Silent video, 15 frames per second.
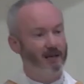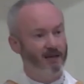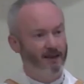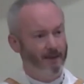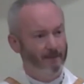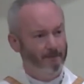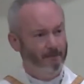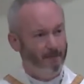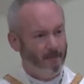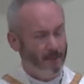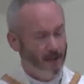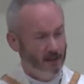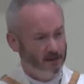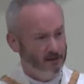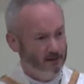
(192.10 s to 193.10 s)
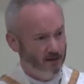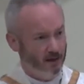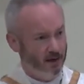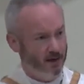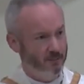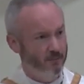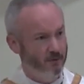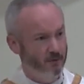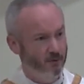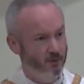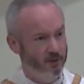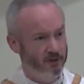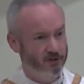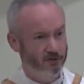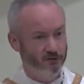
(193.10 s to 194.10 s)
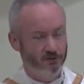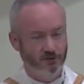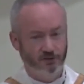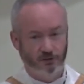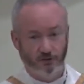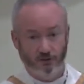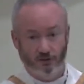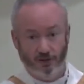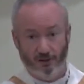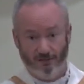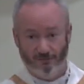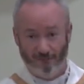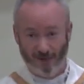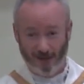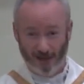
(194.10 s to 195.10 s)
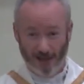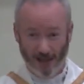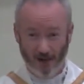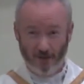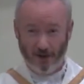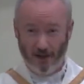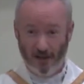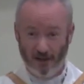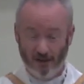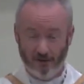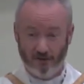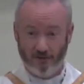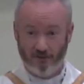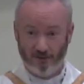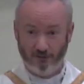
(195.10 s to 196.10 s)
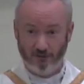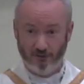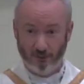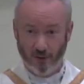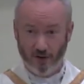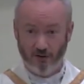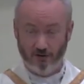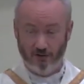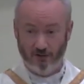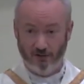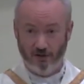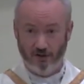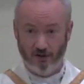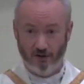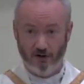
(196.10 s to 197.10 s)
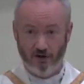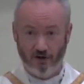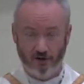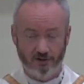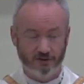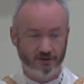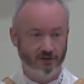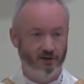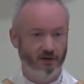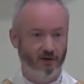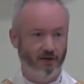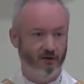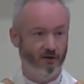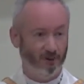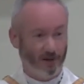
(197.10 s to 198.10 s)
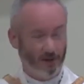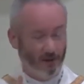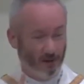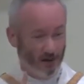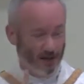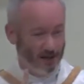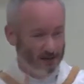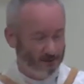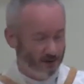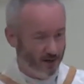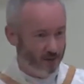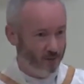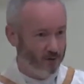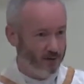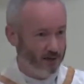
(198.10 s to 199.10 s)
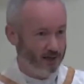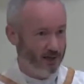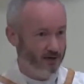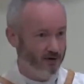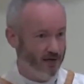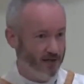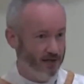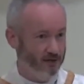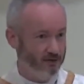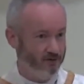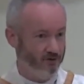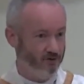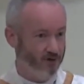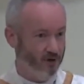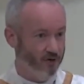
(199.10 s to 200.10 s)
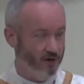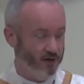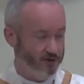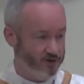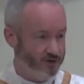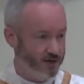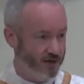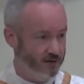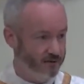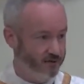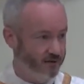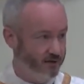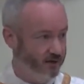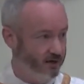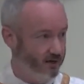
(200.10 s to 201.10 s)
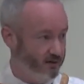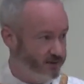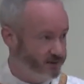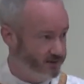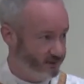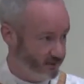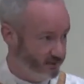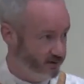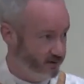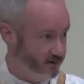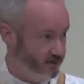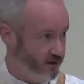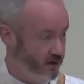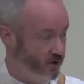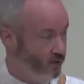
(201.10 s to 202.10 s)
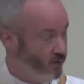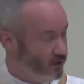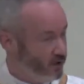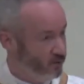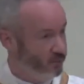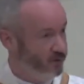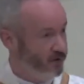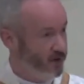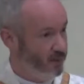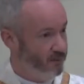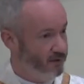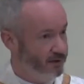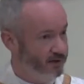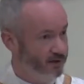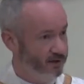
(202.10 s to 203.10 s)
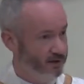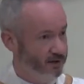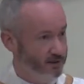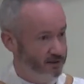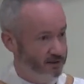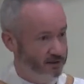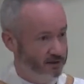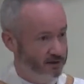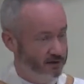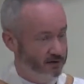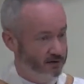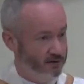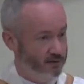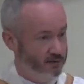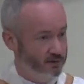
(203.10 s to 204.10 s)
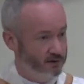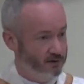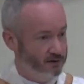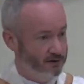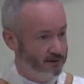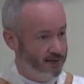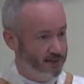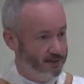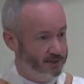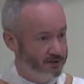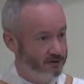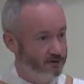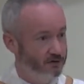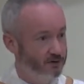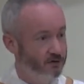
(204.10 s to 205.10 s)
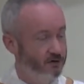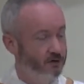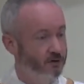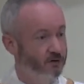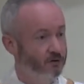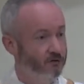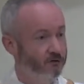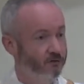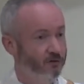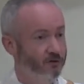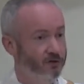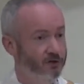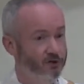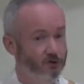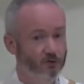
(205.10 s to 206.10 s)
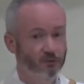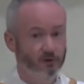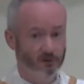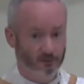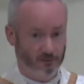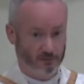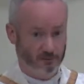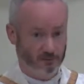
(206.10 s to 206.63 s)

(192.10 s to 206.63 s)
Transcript: that any time we choose to allow anger to dwell in our hearts, or any time we allow anger to go unchecked in us, we are becoming less fully human.